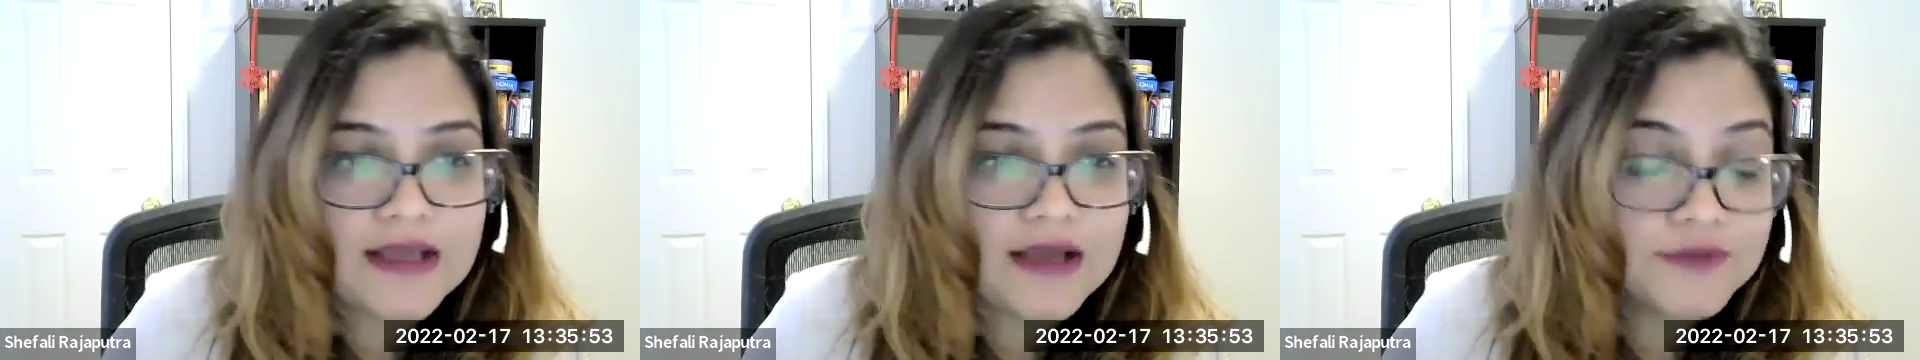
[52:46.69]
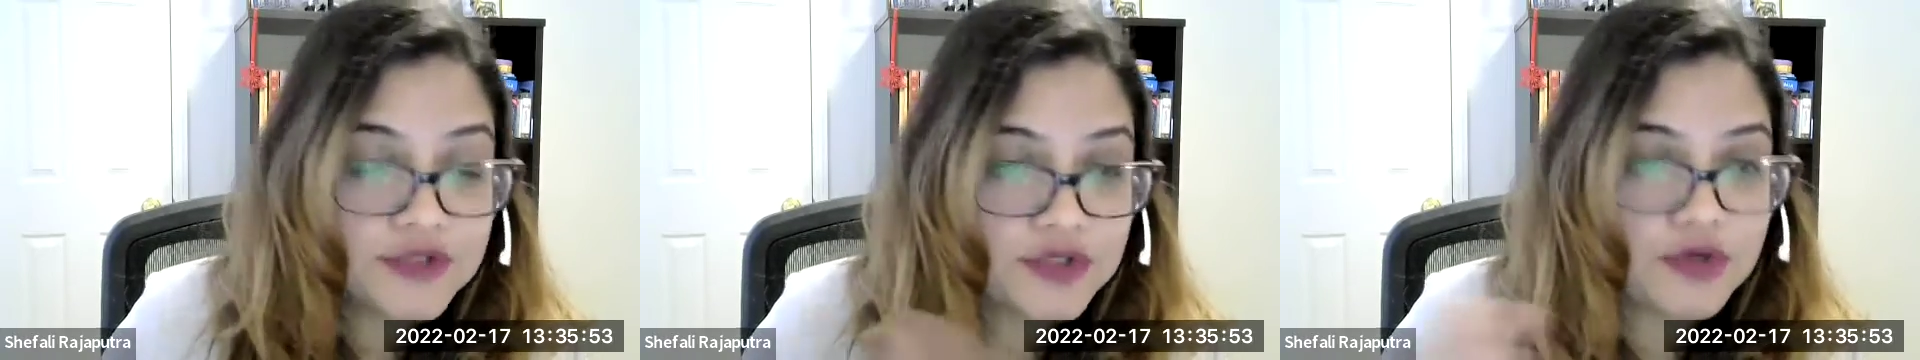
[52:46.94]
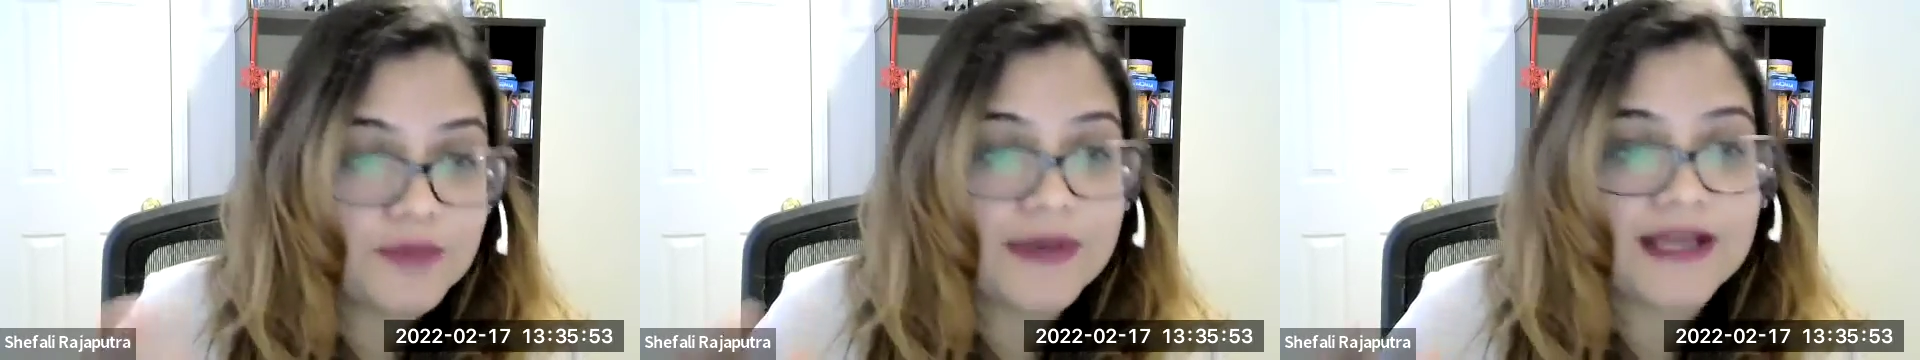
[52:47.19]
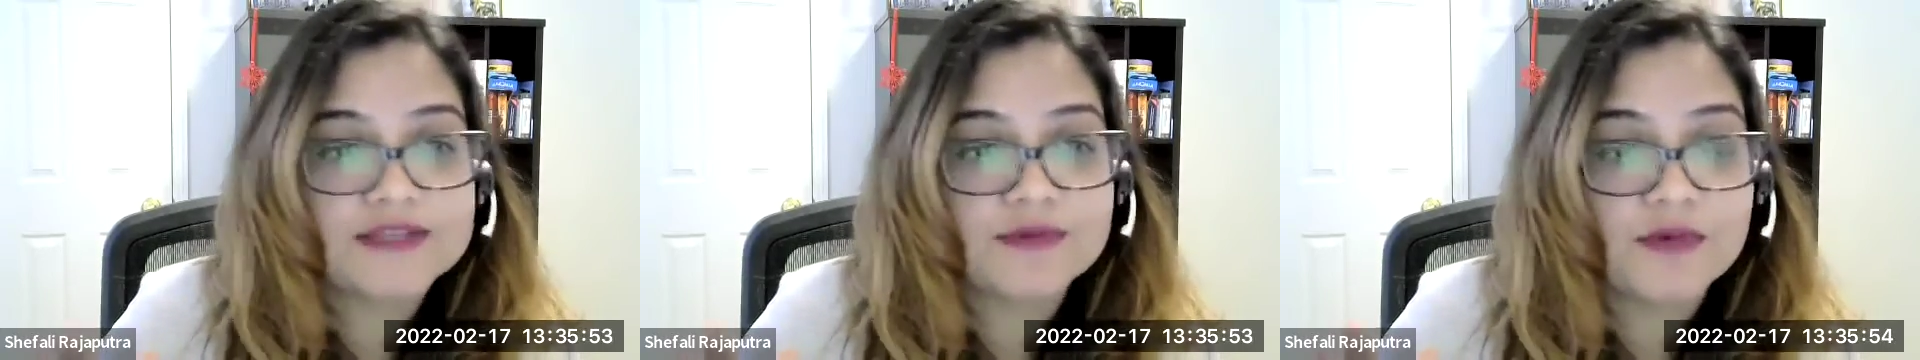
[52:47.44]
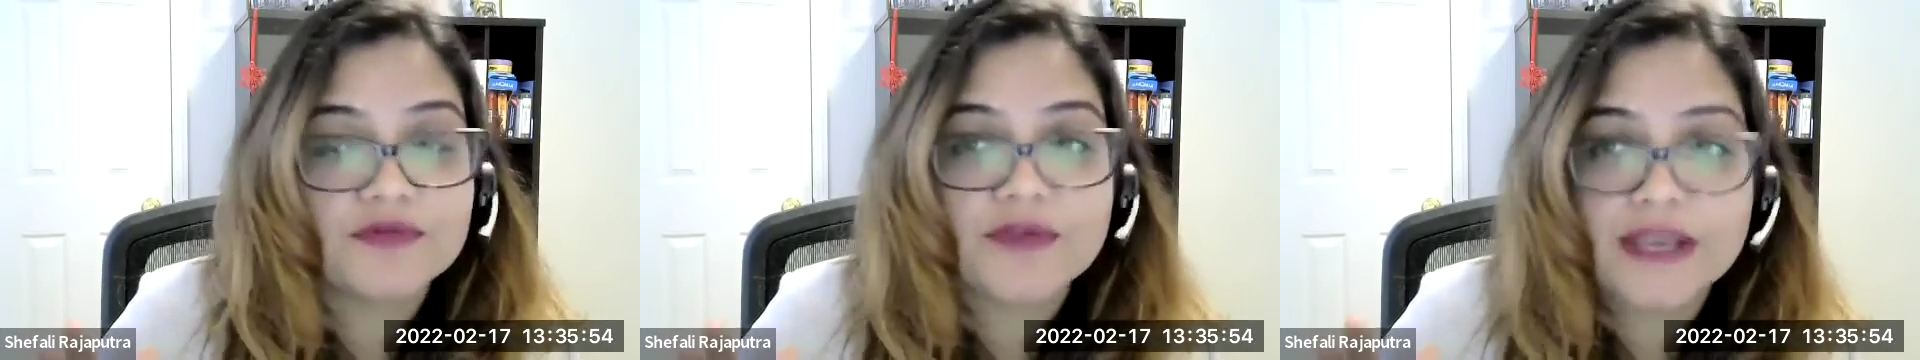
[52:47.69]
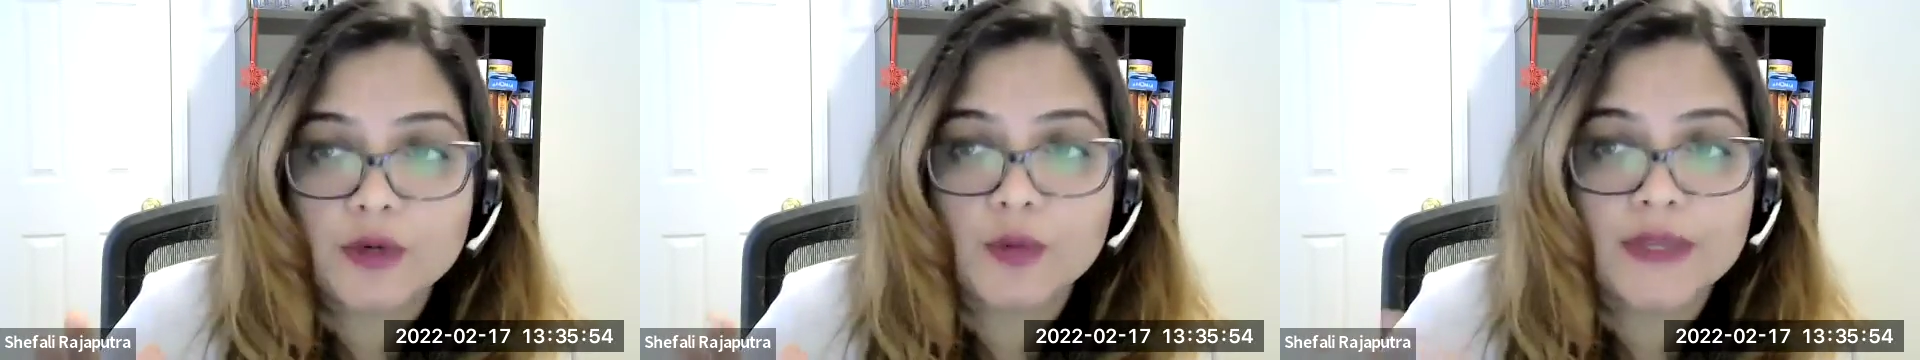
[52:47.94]
up to a maximum of
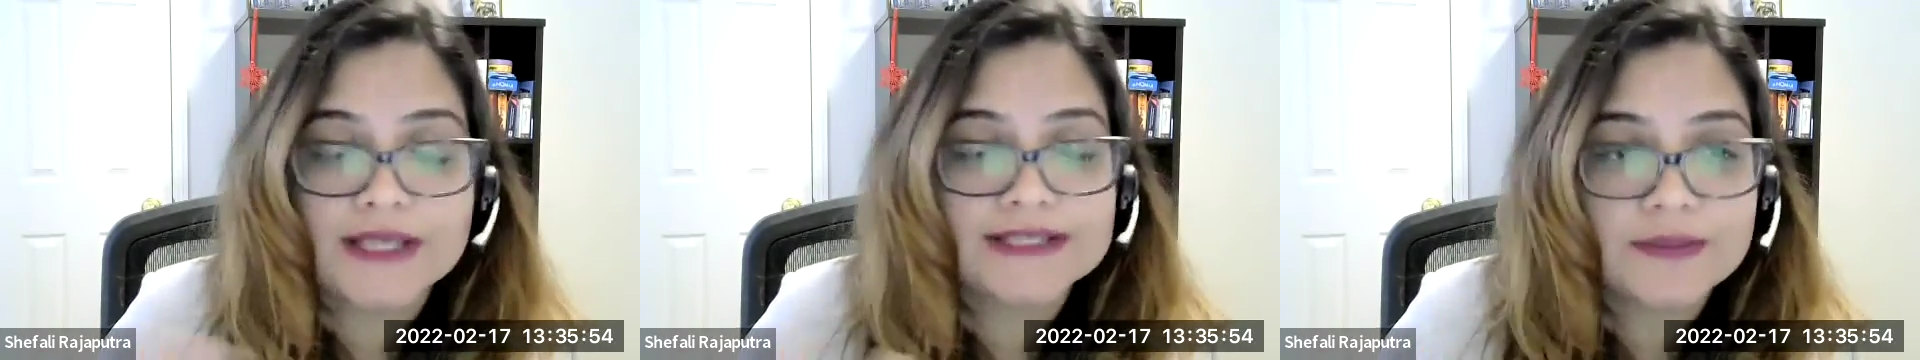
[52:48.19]
8 weeks,